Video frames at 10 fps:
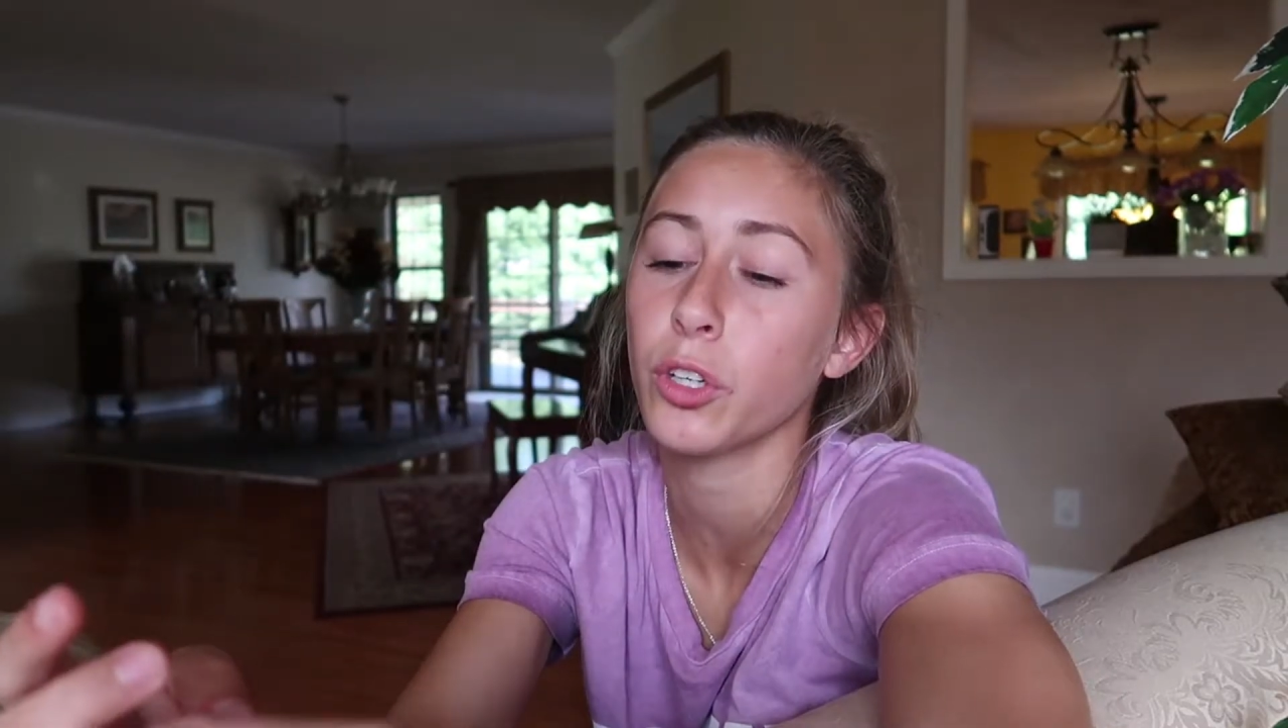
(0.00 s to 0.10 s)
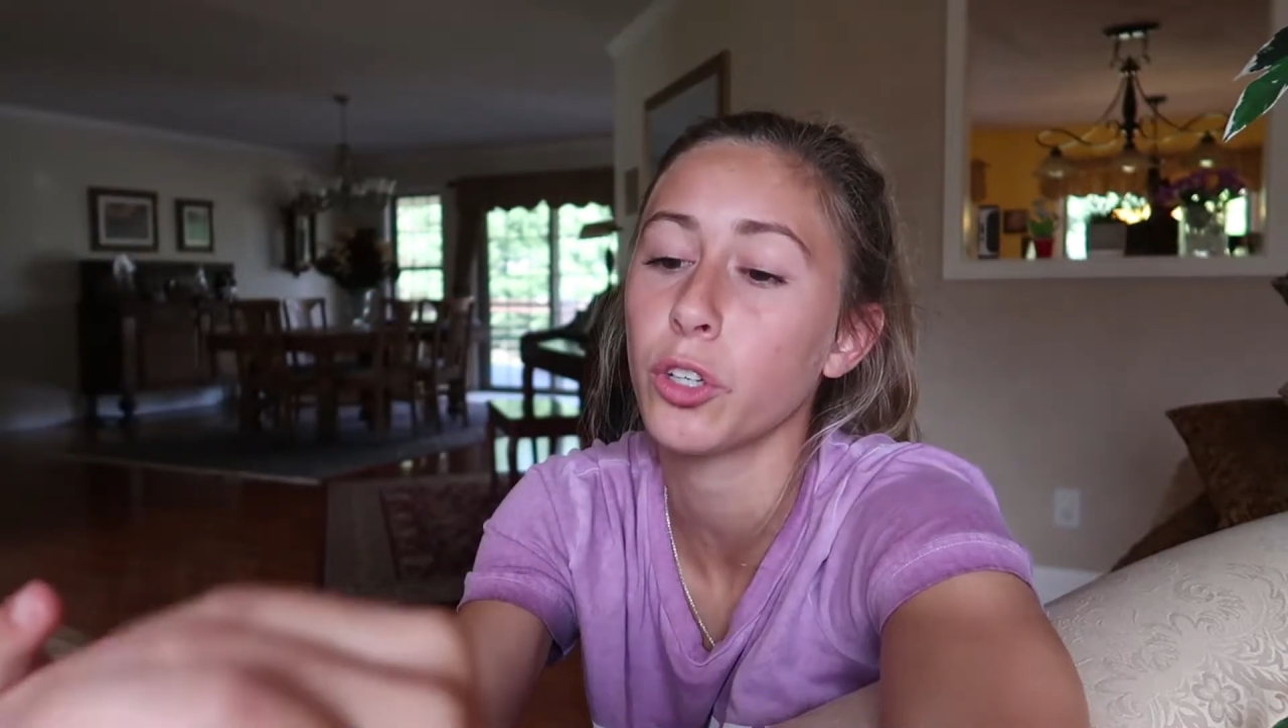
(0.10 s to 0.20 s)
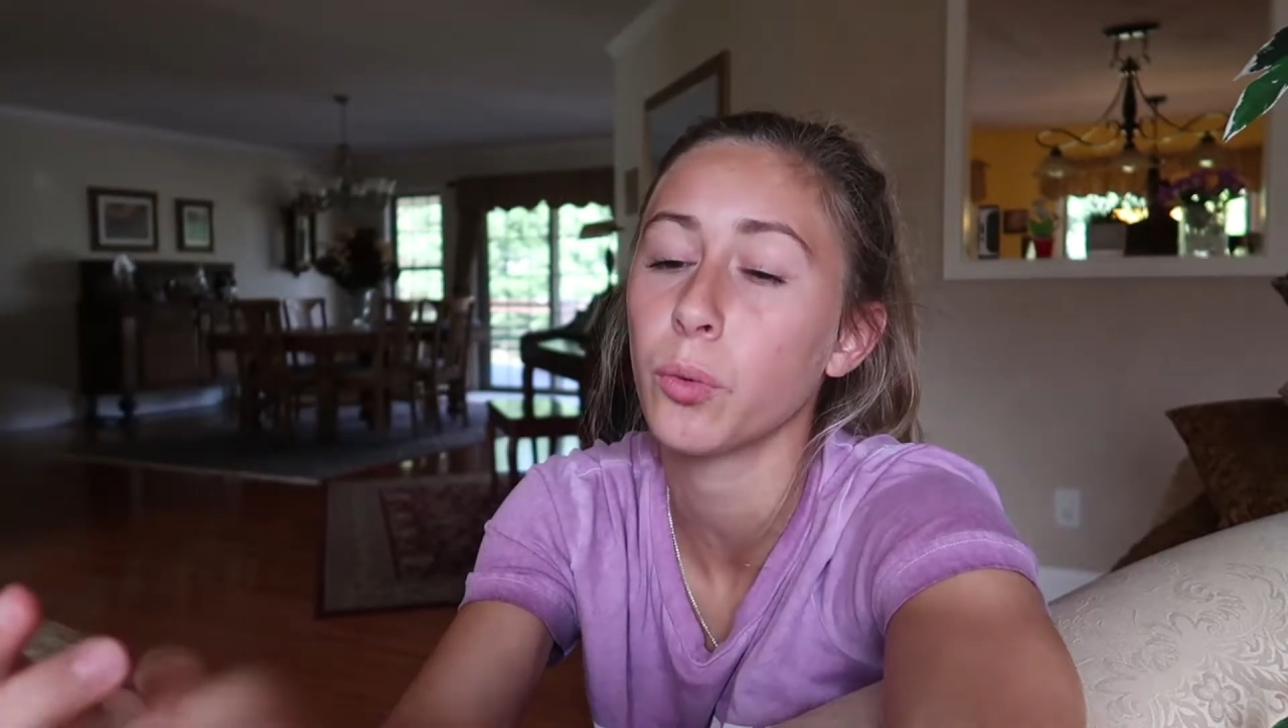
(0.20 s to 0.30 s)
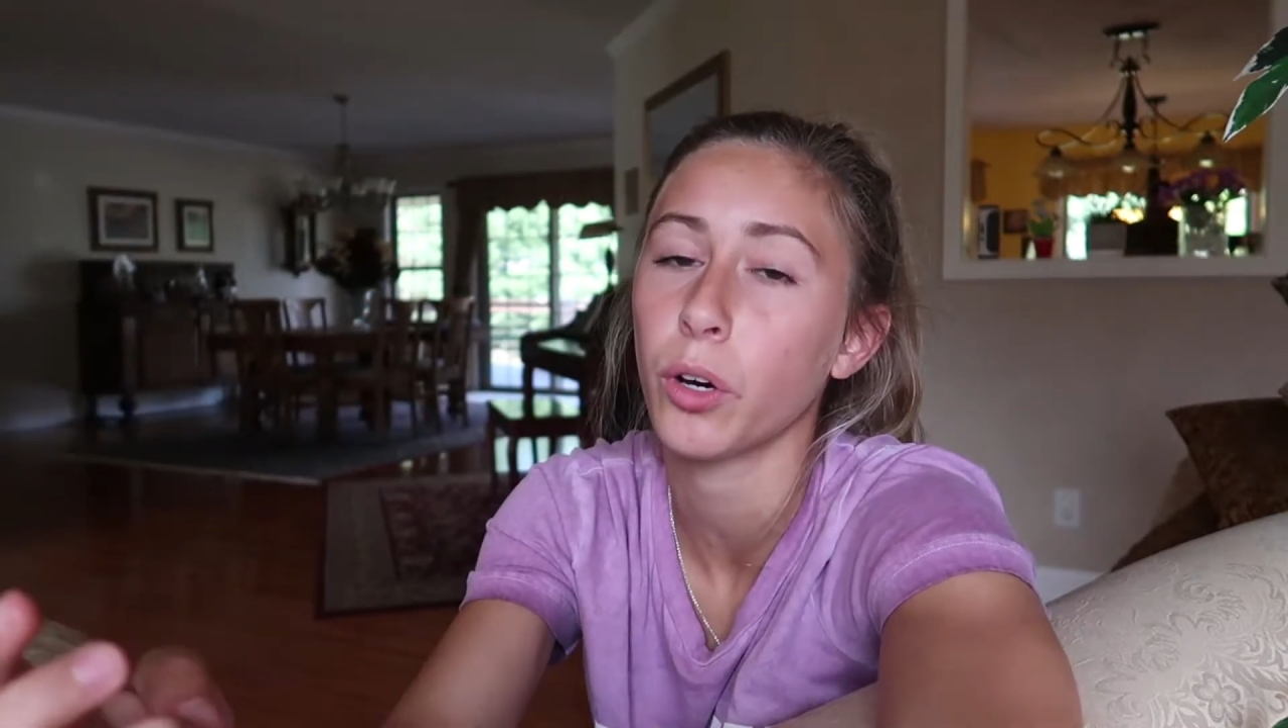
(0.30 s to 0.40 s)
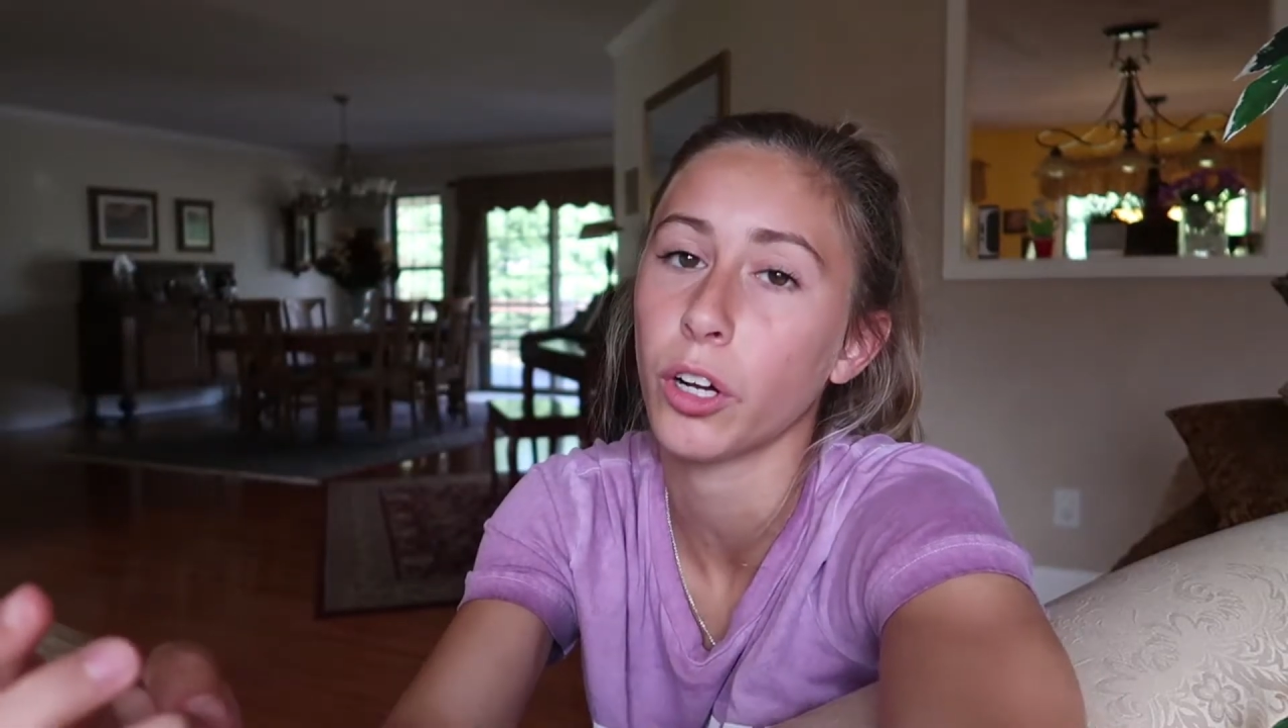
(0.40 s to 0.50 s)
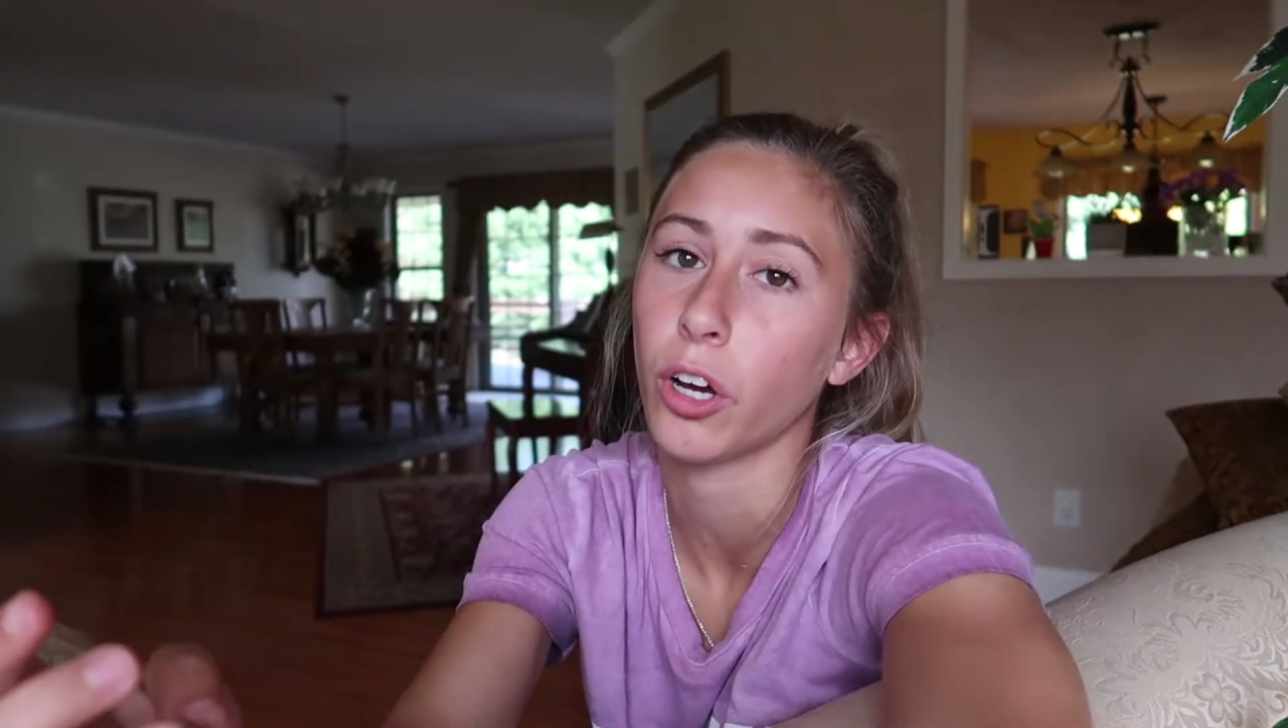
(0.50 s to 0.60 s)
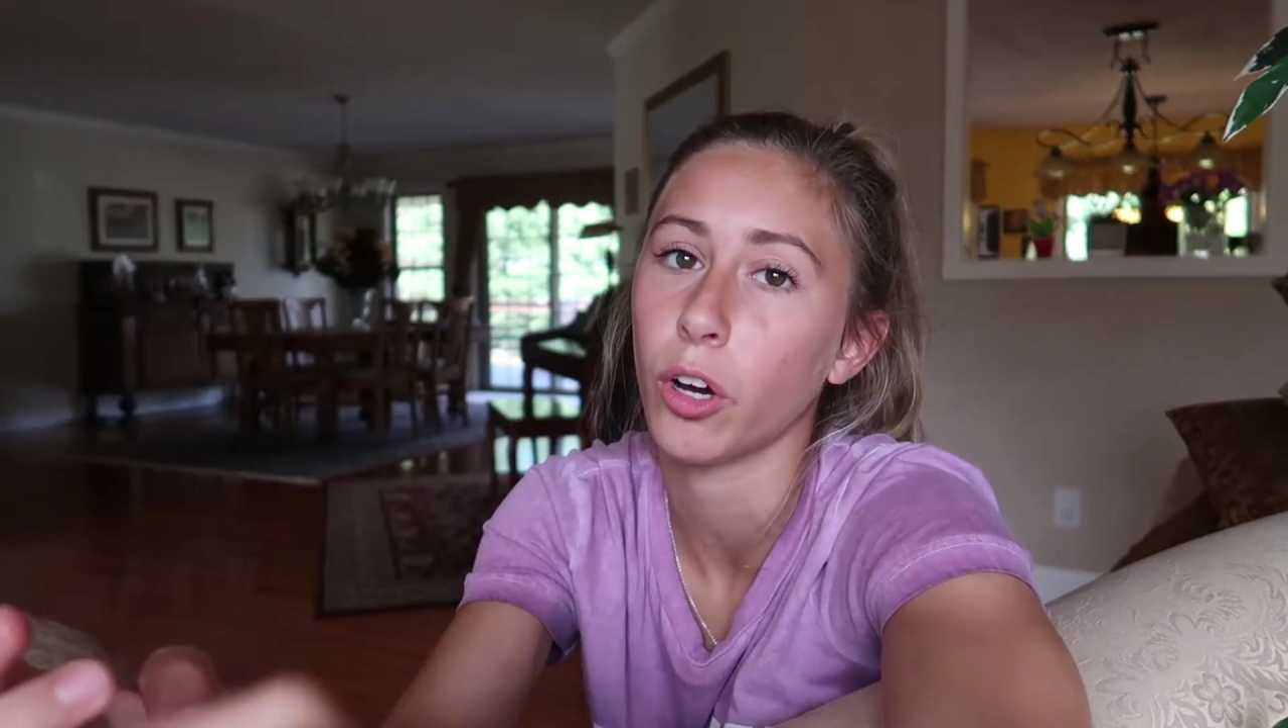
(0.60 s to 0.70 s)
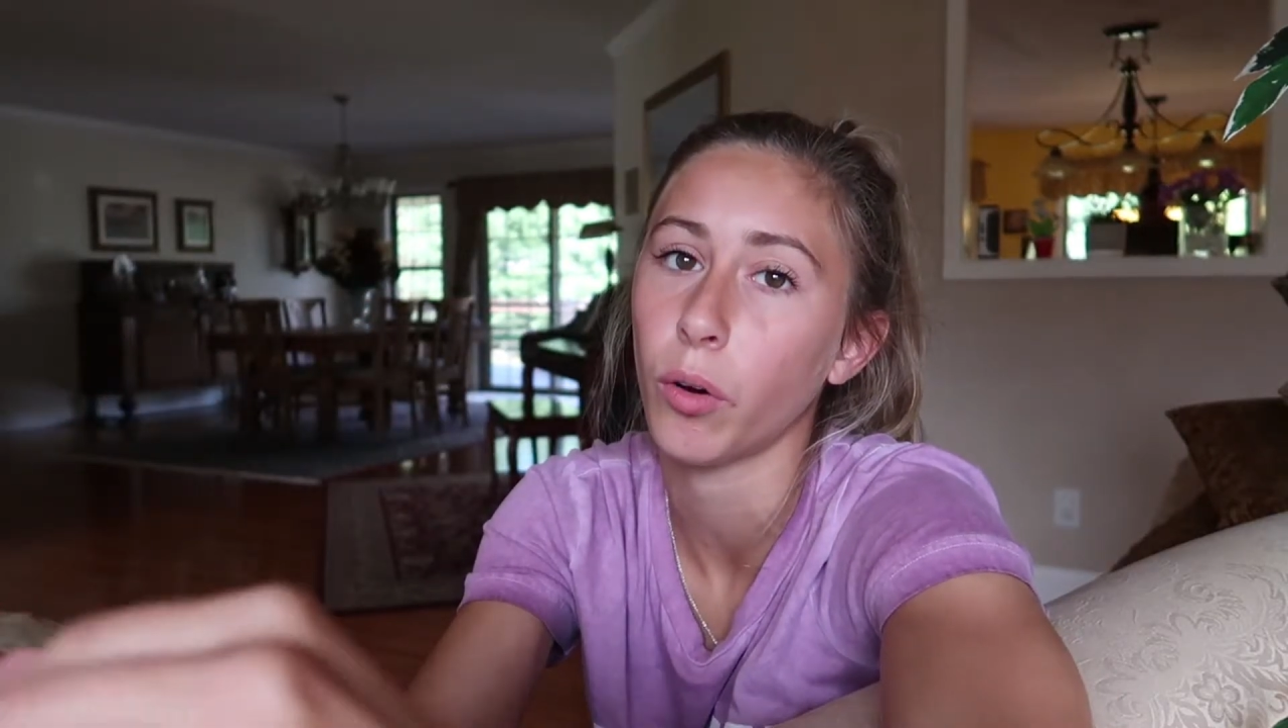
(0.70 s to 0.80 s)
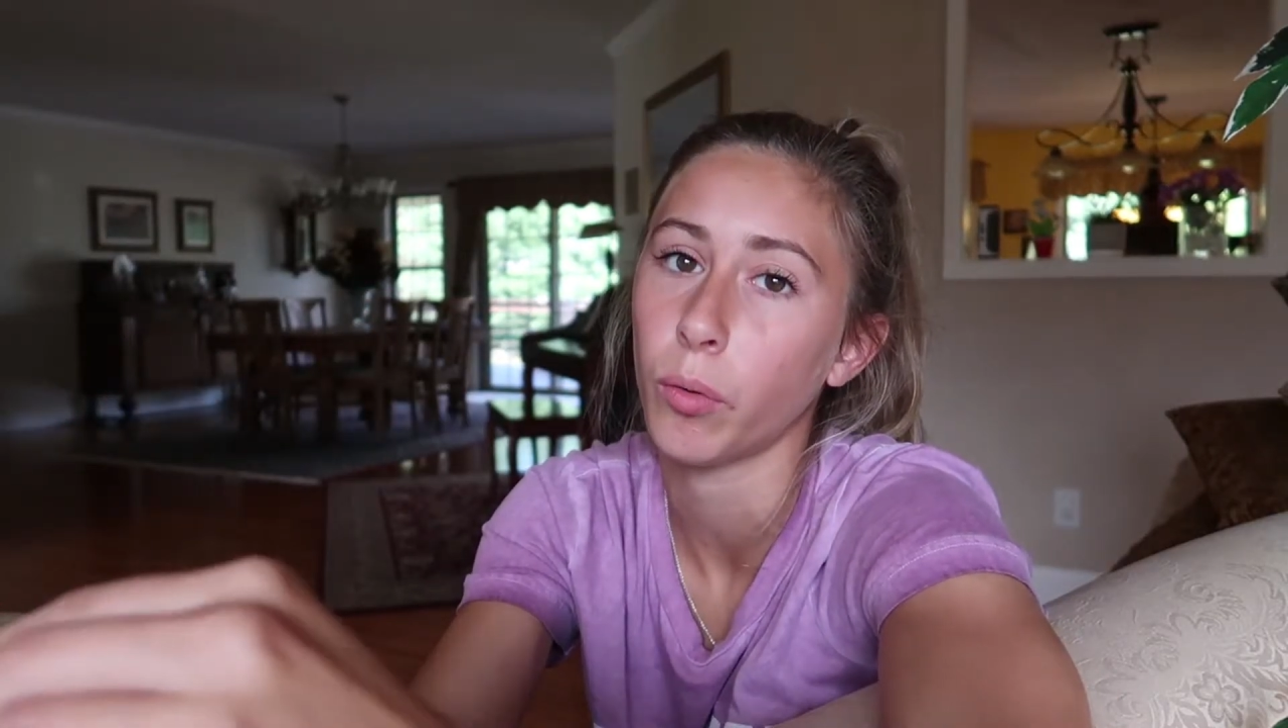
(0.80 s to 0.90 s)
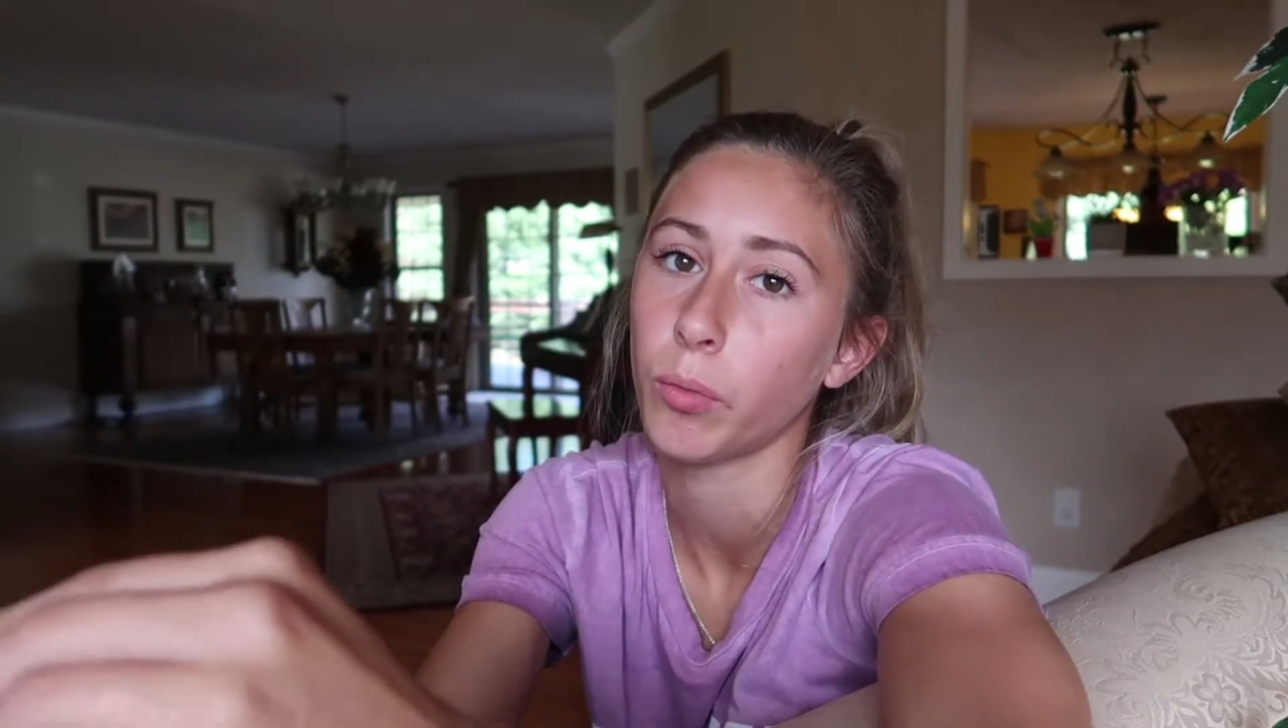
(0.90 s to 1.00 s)
you want to
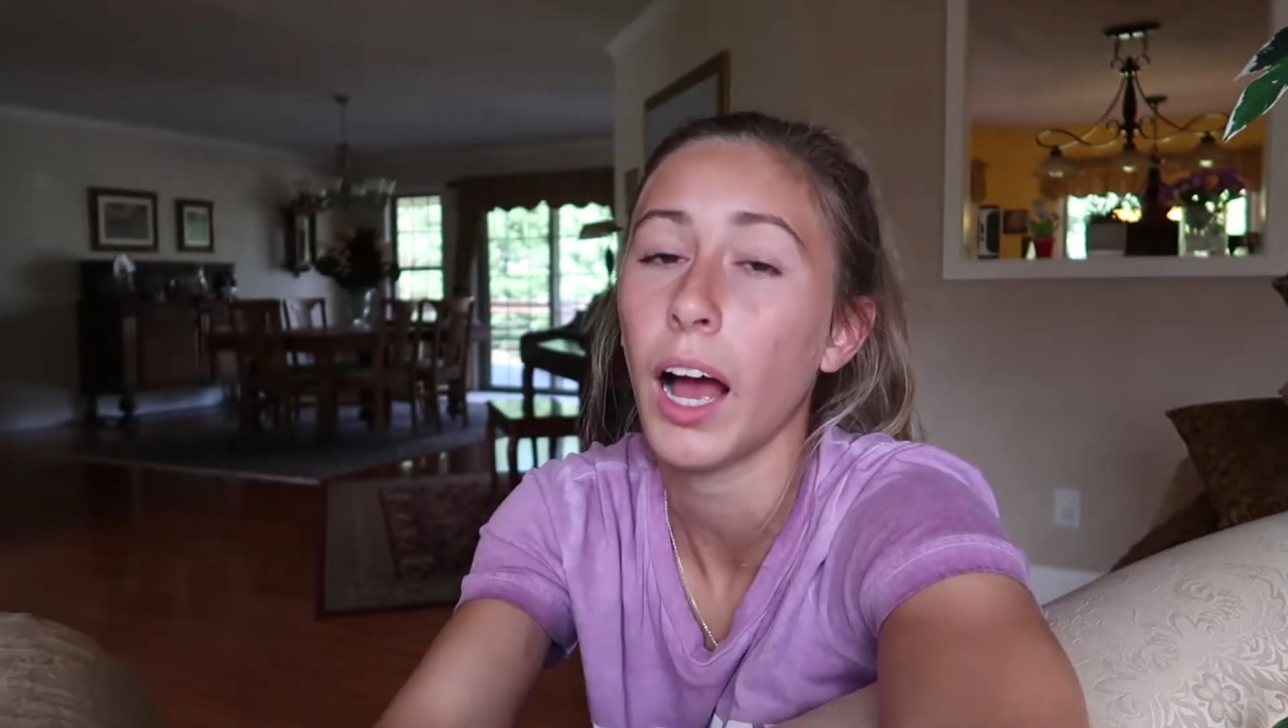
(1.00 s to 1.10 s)
go.